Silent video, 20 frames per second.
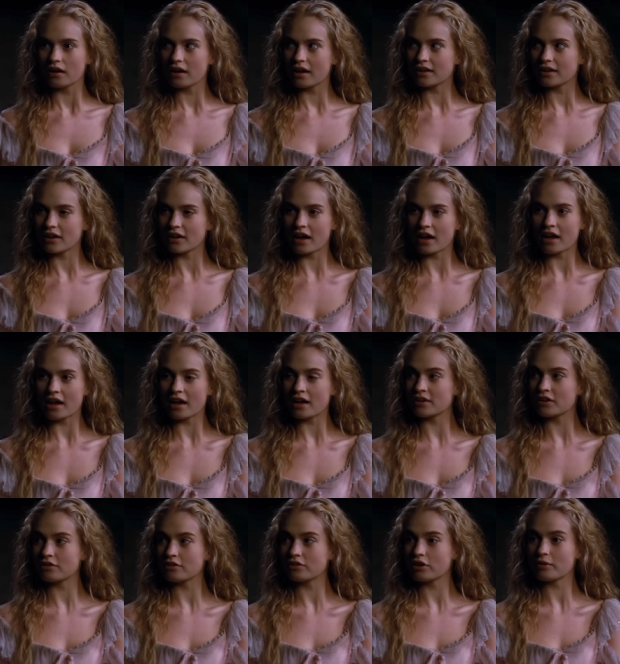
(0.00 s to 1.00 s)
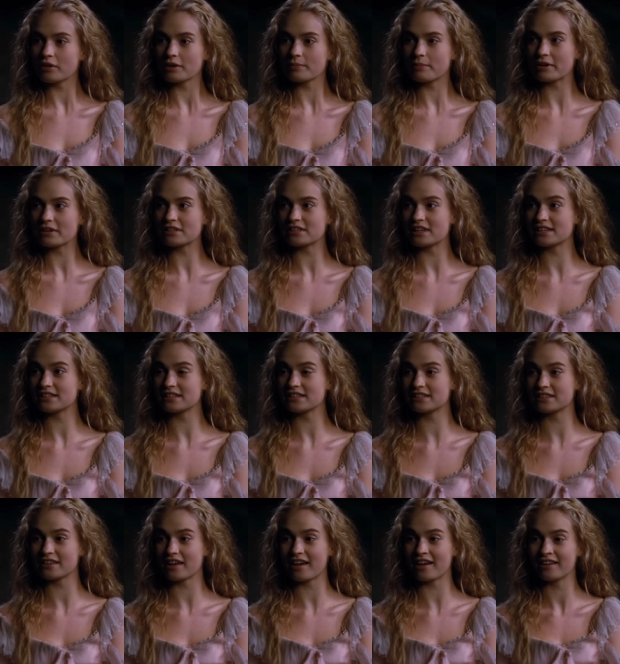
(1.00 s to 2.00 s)
I, I don't know any princesses,
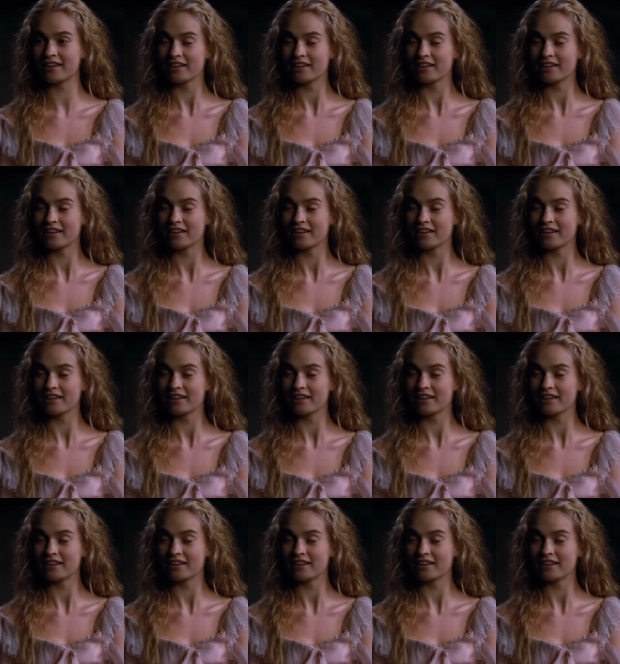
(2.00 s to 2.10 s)
sir.